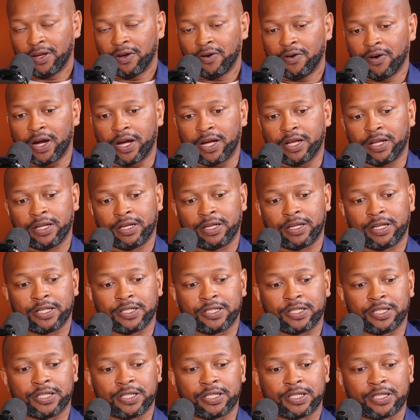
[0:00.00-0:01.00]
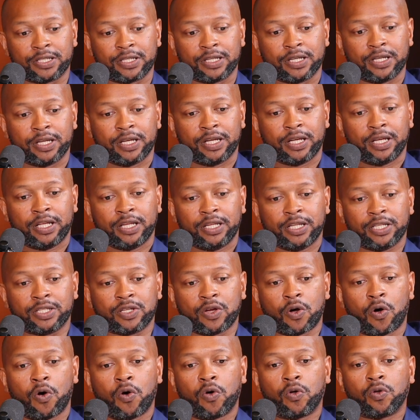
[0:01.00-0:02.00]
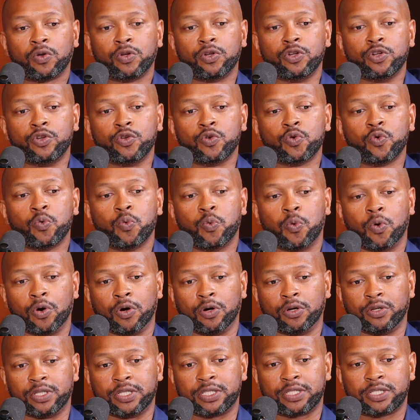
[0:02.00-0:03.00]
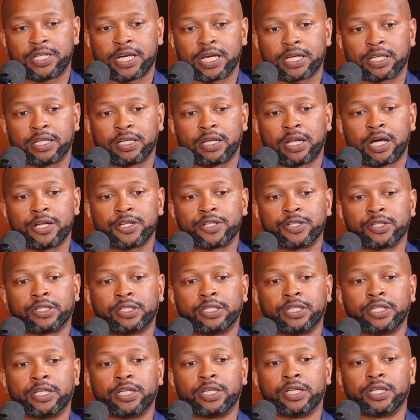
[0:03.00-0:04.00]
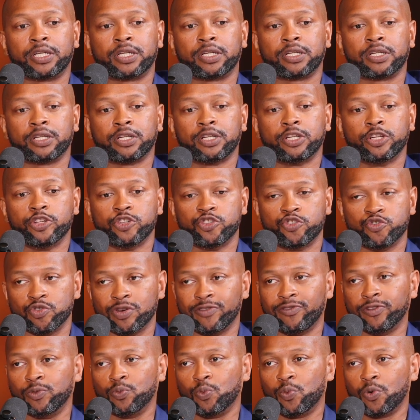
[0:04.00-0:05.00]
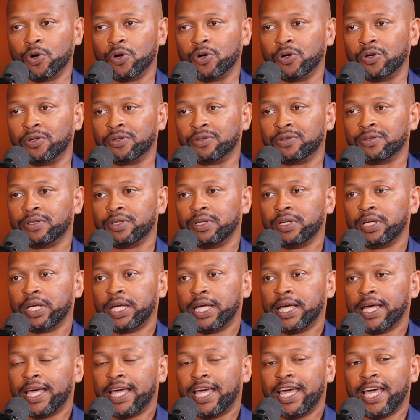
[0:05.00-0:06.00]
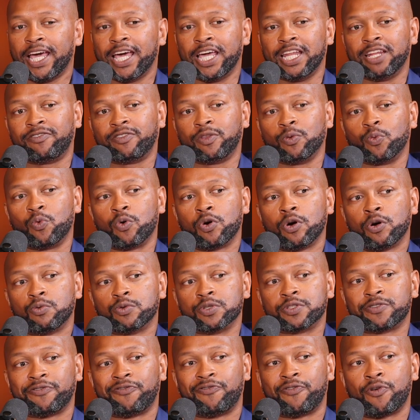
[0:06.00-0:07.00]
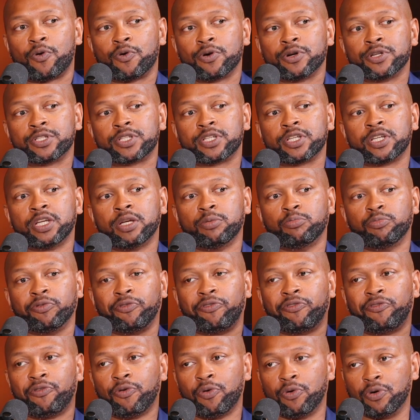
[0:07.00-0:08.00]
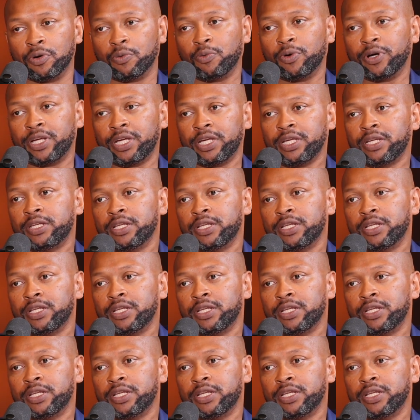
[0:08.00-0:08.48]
right? There's this whole new world, this technologically driven world. And if the world was foreign to him before, where he